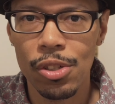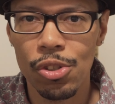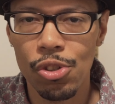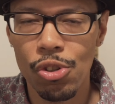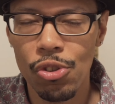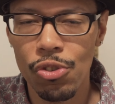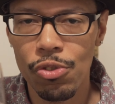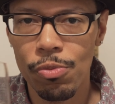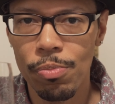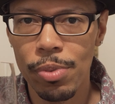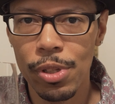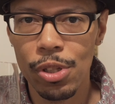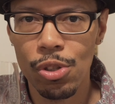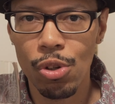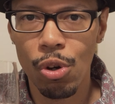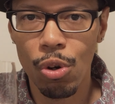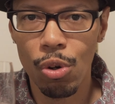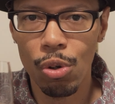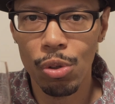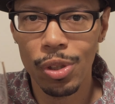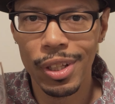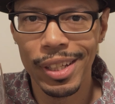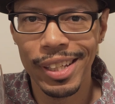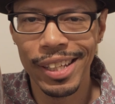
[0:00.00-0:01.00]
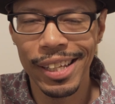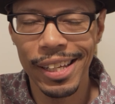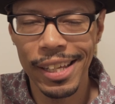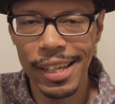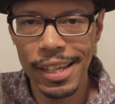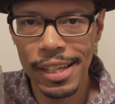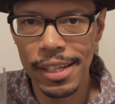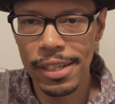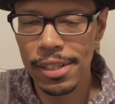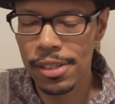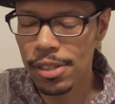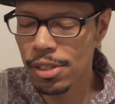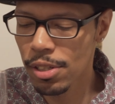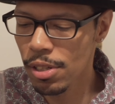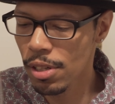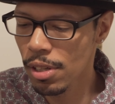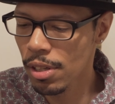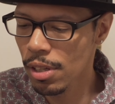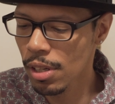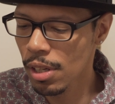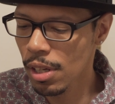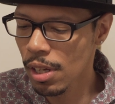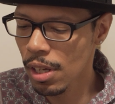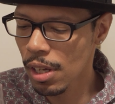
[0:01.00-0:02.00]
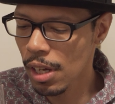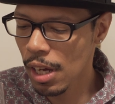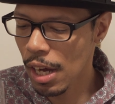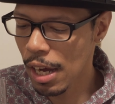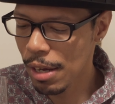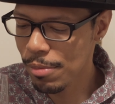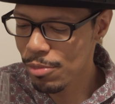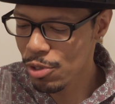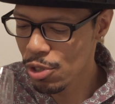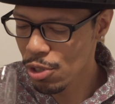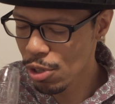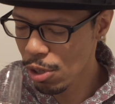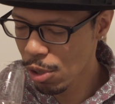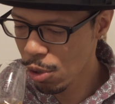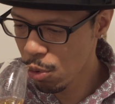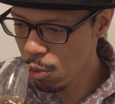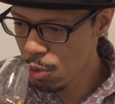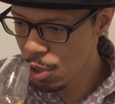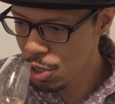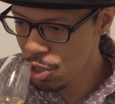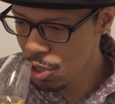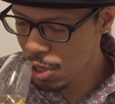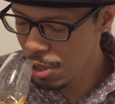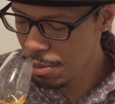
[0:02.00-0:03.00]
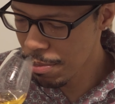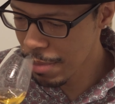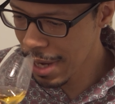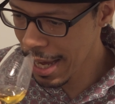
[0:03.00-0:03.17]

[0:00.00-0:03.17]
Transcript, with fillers: truth be told, in the end, I'm still a whiskey